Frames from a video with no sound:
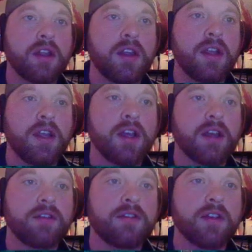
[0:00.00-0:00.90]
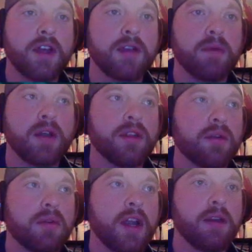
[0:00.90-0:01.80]
yes, I am on the
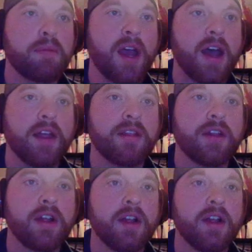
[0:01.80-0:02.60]
right path.